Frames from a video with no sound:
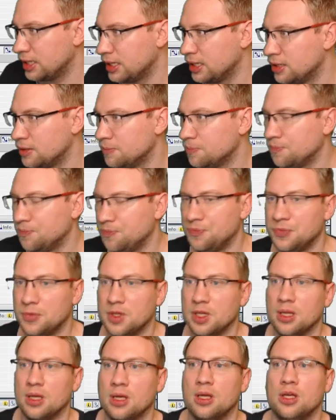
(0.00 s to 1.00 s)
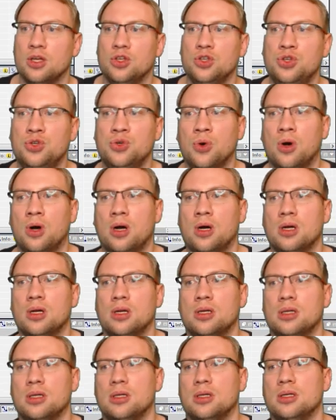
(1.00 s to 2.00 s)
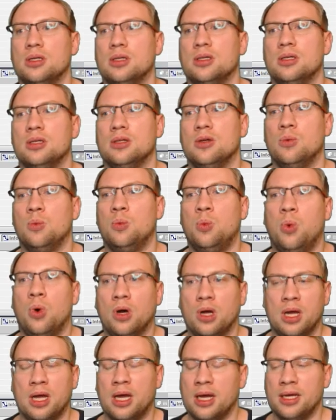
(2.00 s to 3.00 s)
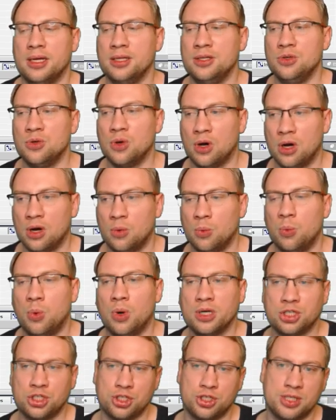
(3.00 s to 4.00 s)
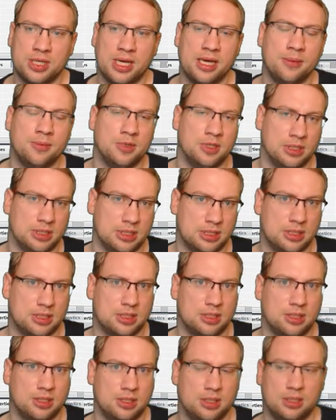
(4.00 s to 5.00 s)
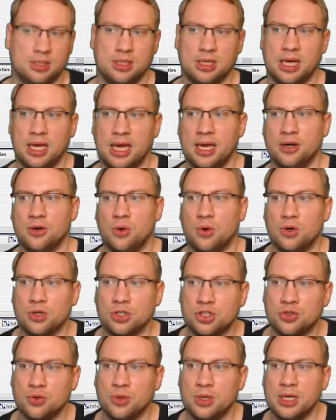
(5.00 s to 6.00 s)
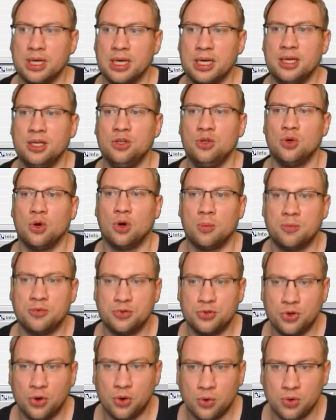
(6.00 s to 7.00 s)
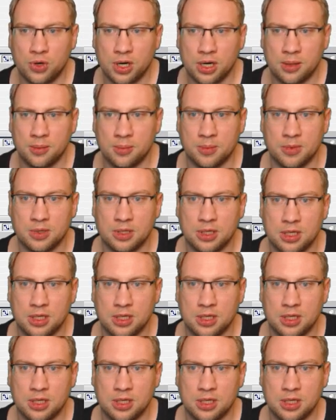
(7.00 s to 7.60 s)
in your watch tables and also in your program.